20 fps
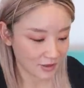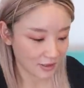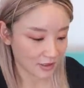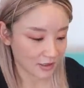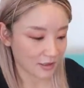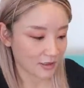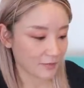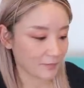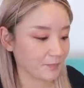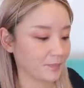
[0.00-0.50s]

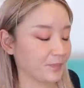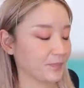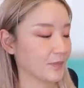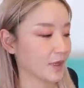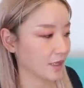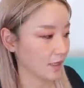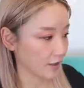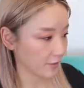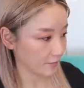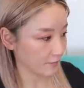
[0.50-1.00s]
the
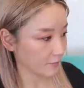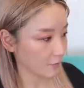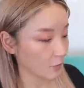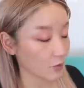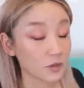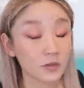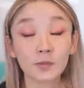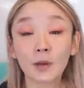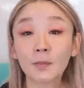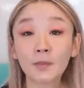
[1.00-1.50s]

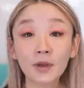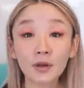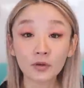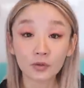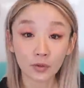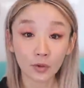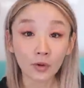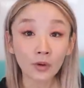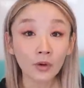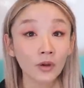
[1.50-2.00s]
kotsuban
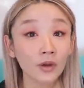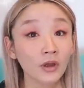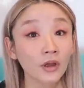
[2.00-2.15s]
belt.